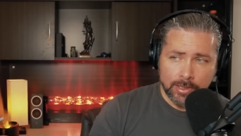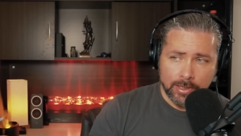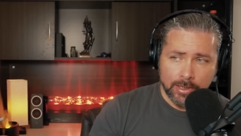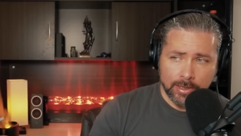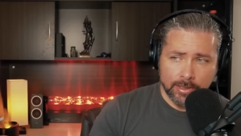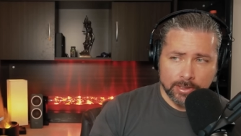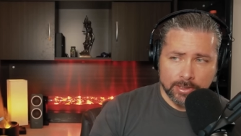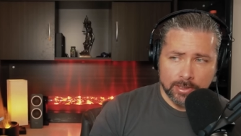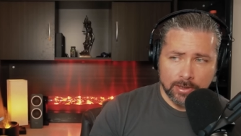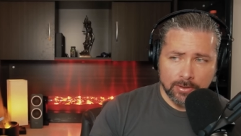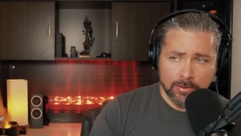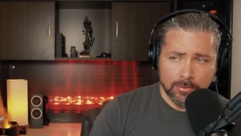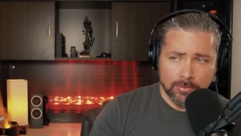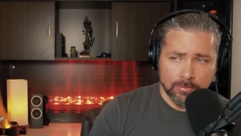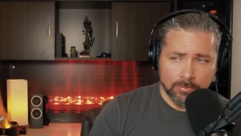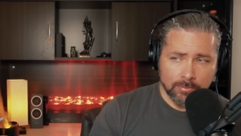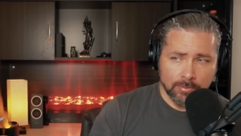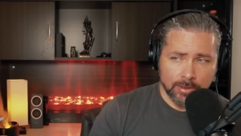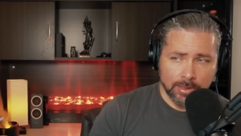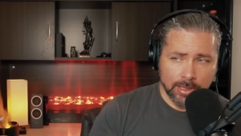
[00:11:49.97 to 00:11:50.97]
And so,
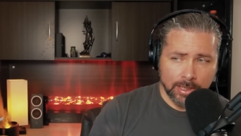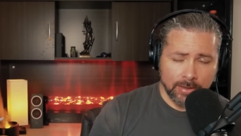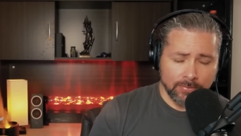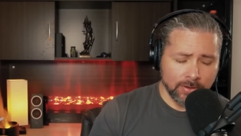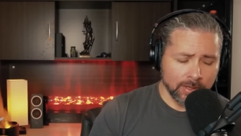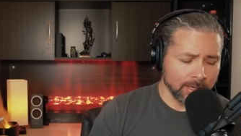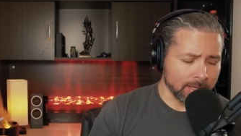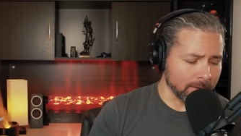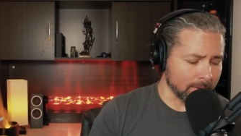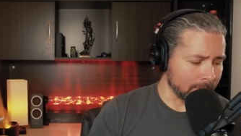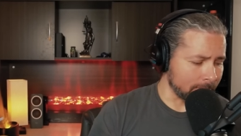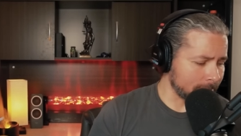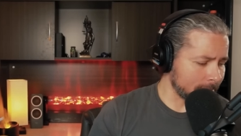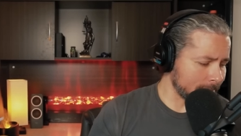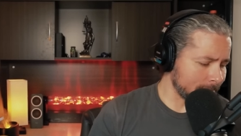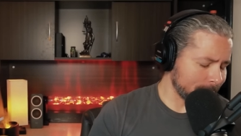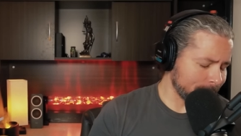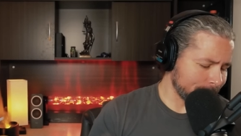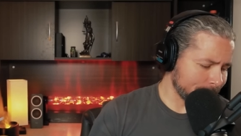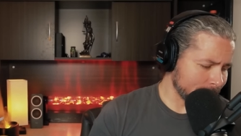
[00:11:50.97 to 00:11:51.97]
even if,